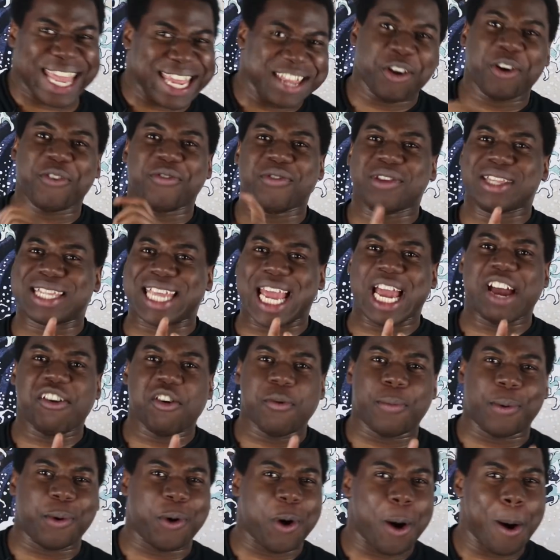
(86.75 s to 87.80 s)
Not even
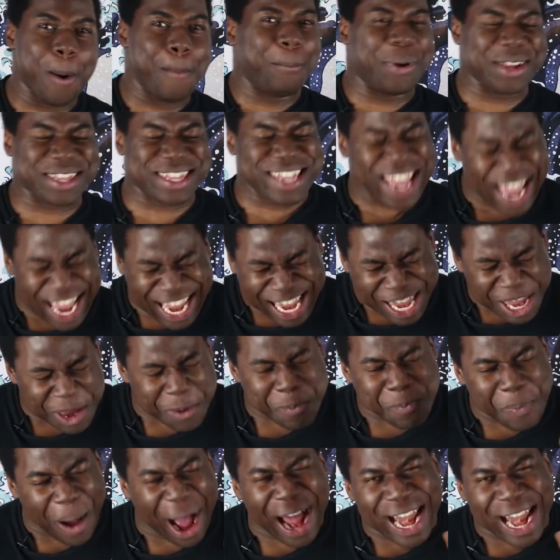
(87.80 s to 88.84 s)
terrible, but
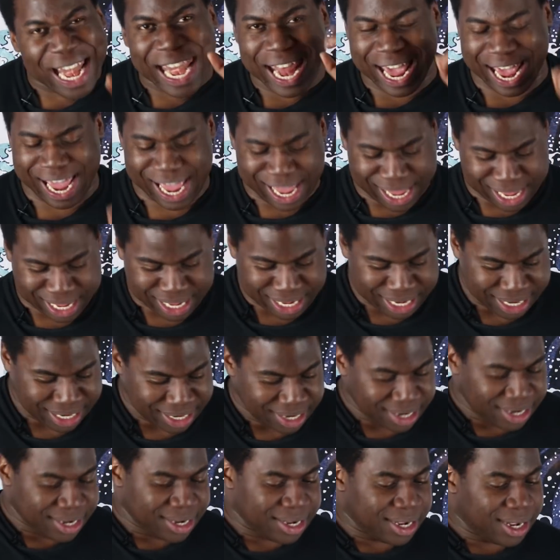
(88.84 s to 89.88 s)
terrible.
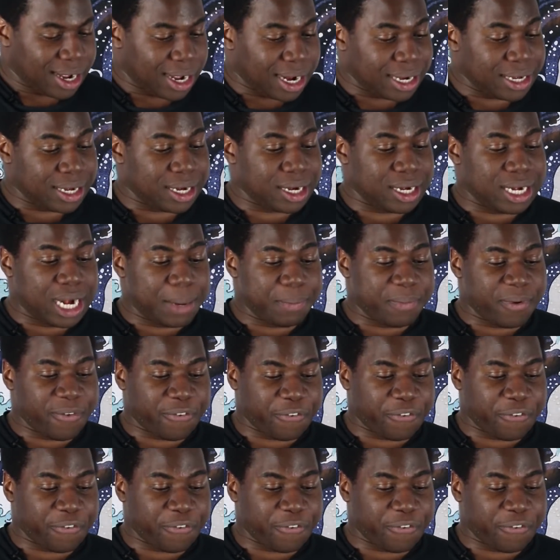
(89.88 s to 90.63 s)
And then number